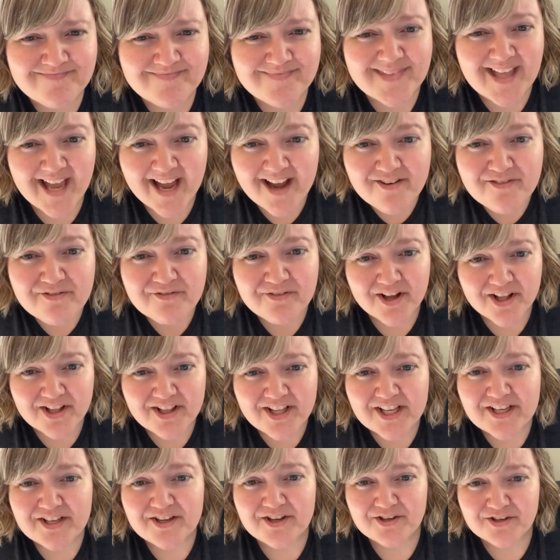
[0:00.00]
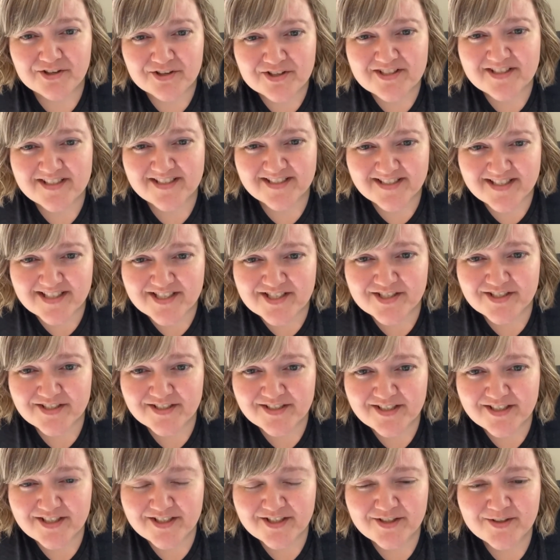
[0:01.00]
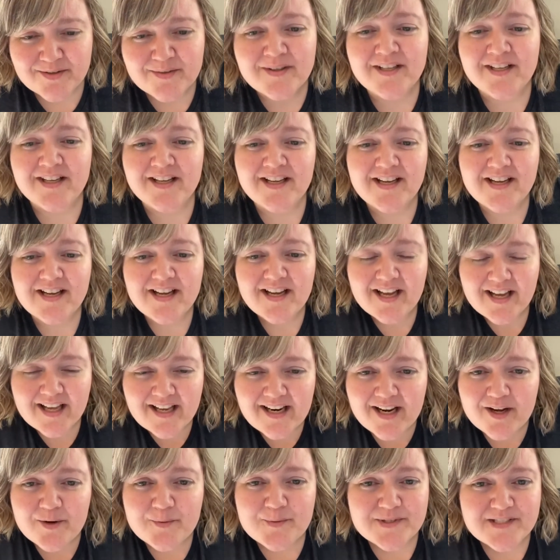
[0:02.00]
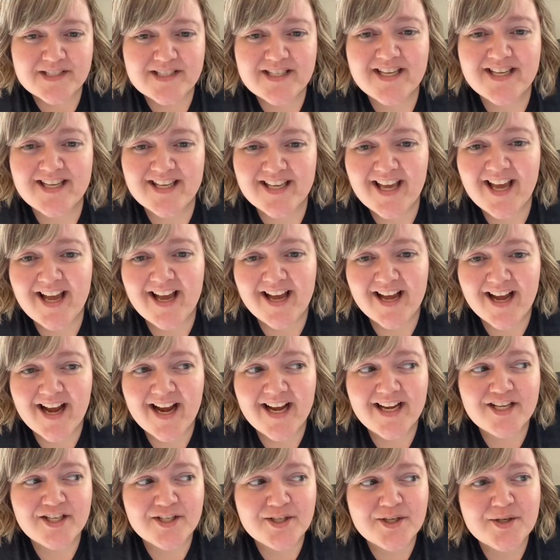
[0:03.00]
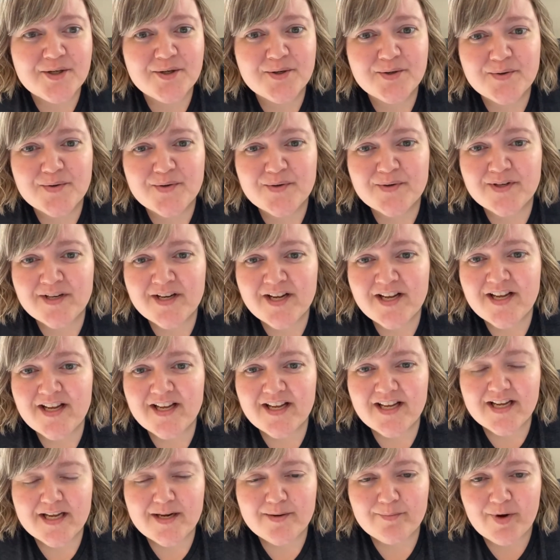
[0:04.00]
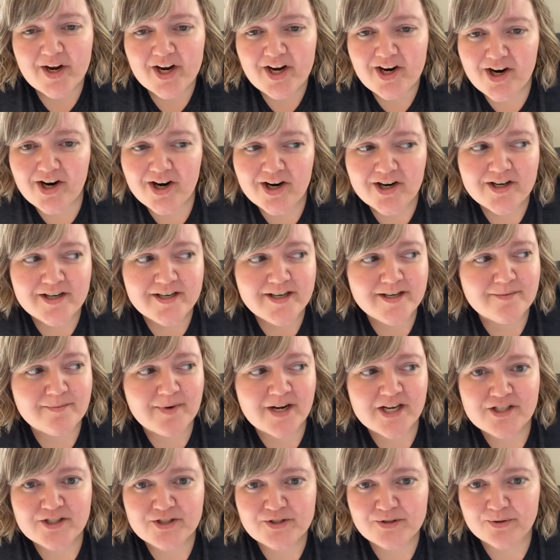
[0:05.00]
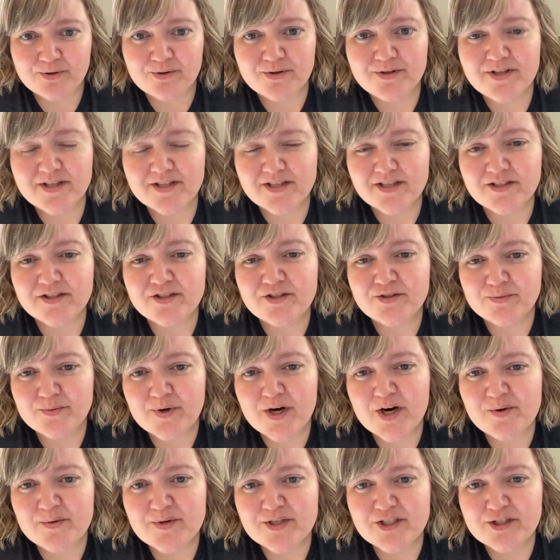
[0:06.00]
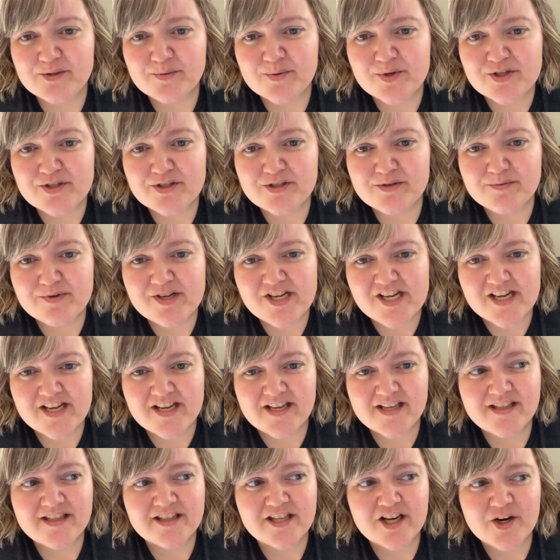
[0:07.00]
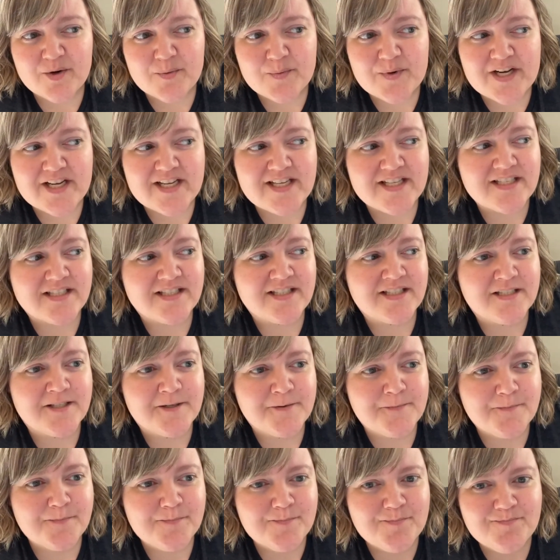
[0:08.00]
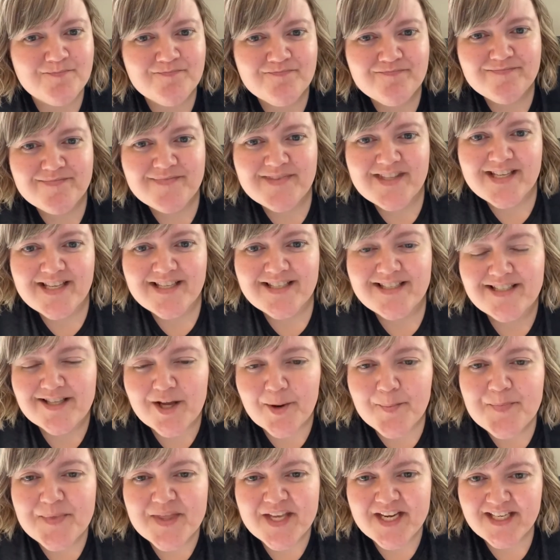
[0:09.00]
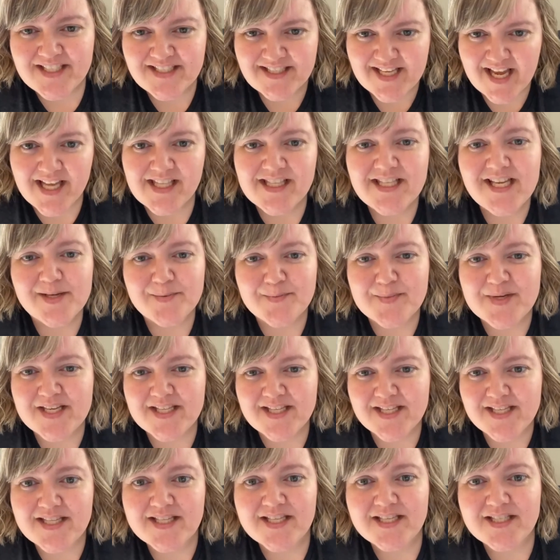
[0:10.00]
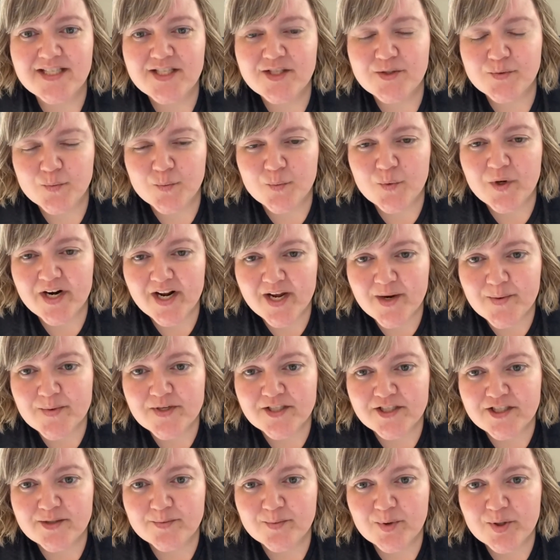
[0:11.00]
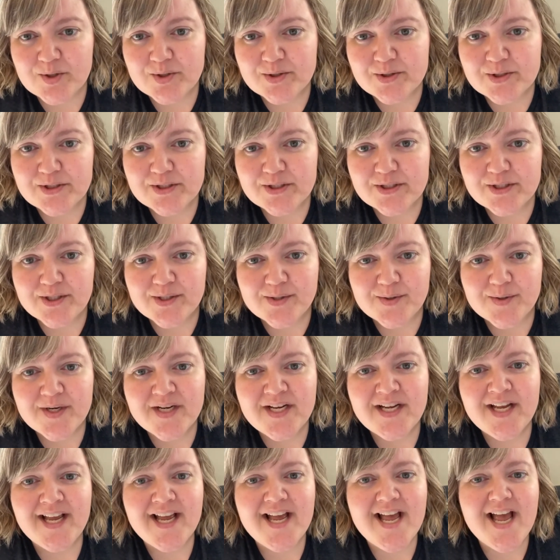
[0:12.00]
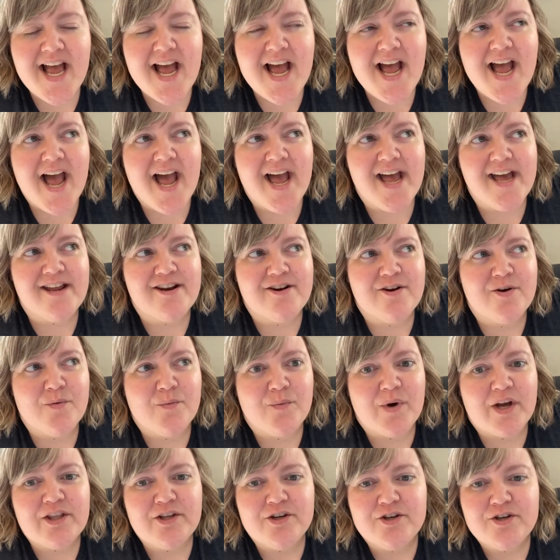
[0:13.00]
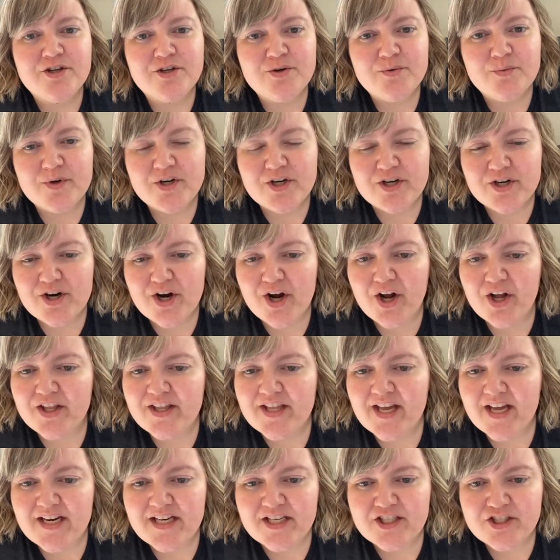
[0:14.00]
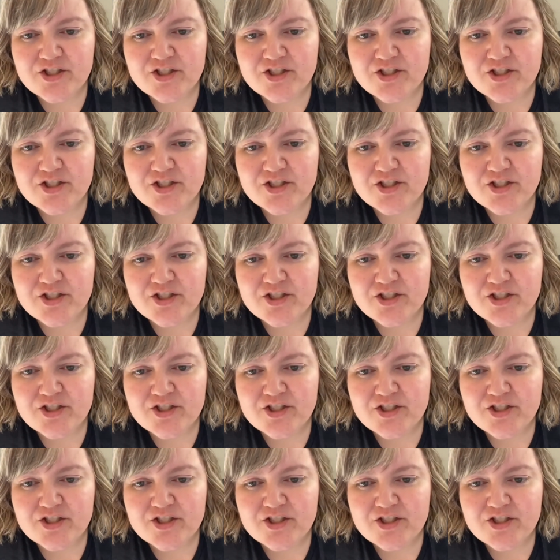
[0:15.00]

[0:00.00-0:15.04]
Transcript: that felt like a good decision to you? And I was like, yeah, I knew in my heart and my soul that this is where I was supposed to be. There was something telling me that this is what I was supposed to do. And whether you want to call that